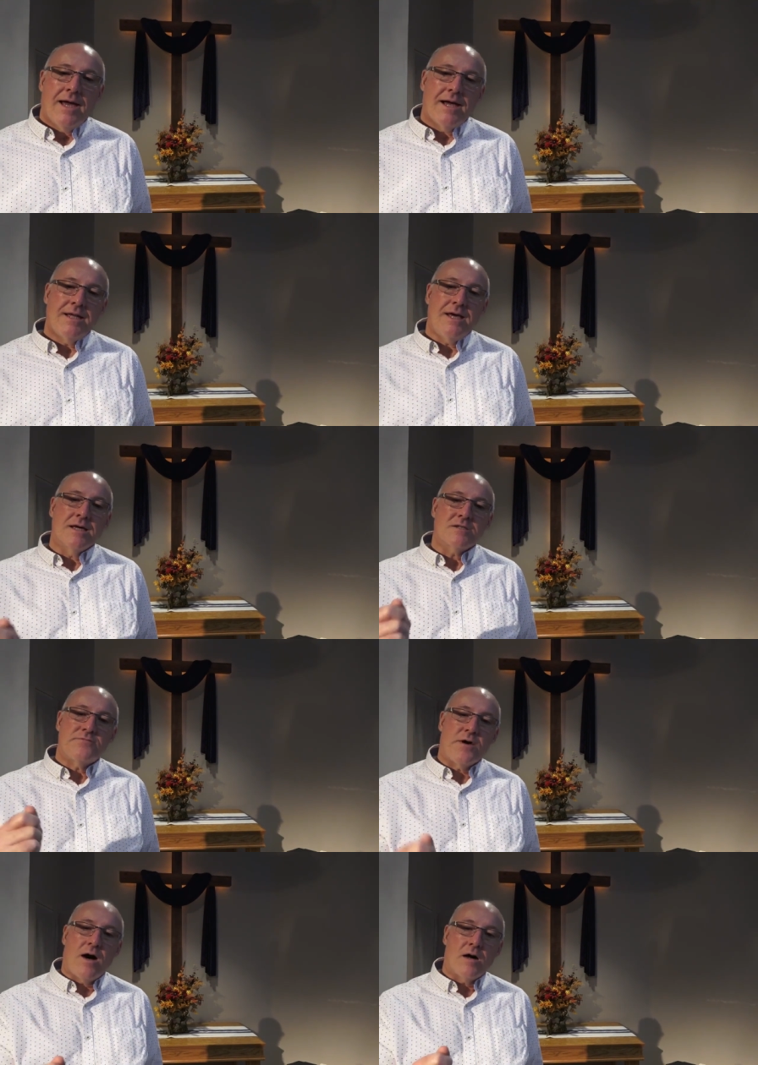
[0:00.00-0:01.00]
And he is
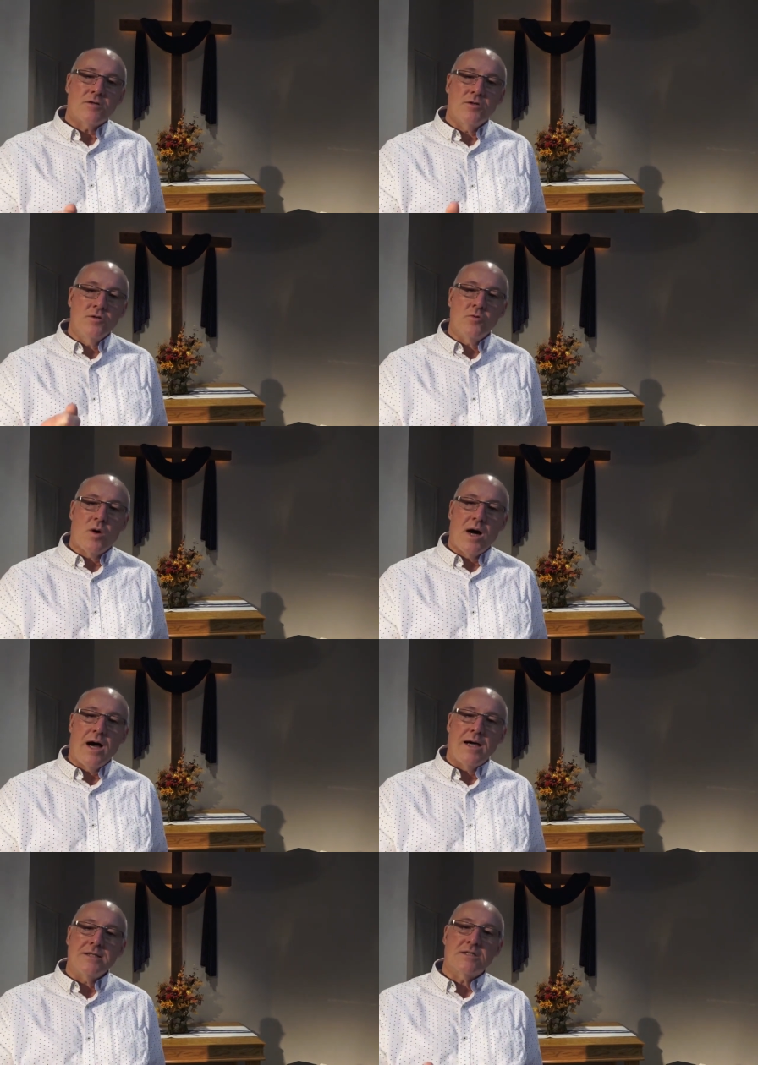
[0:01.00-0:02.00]
far too
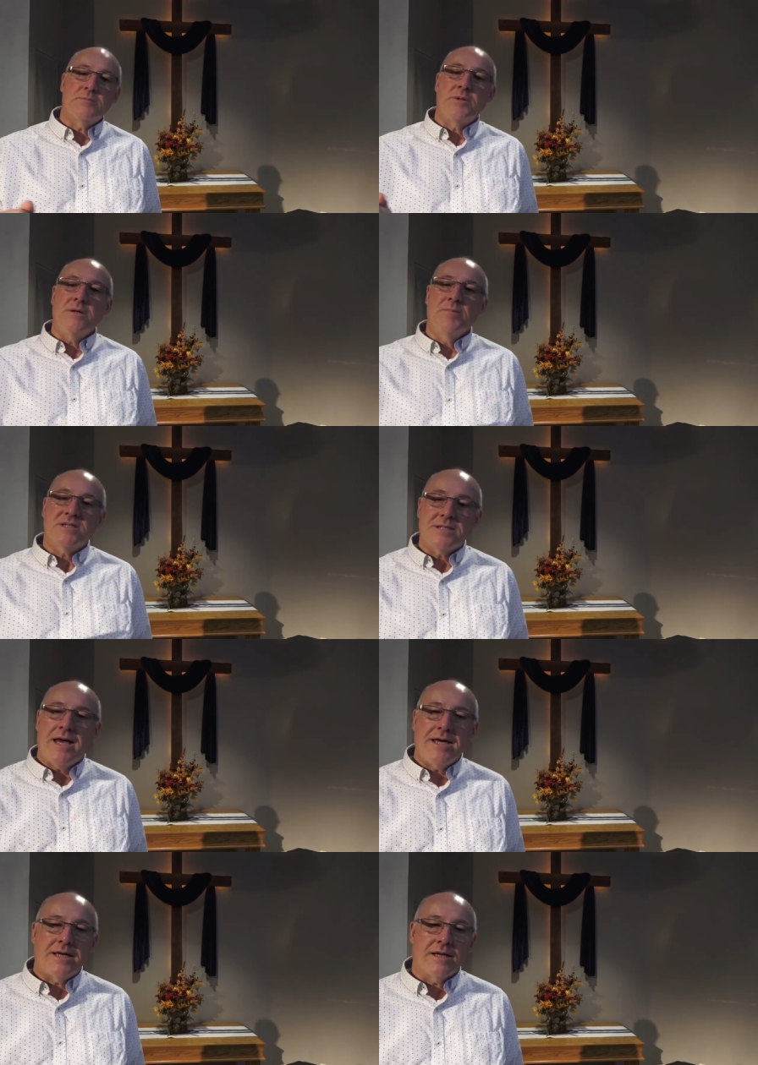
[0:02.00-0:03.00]
wise to be
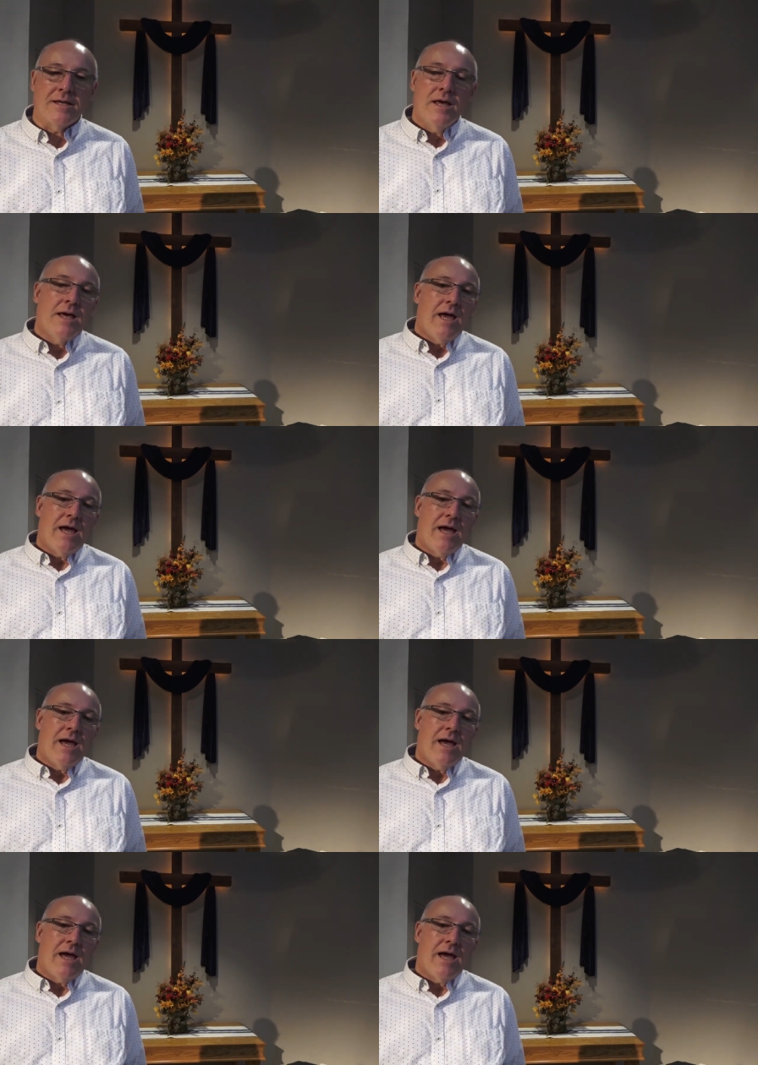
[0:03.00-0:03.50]
mistaken.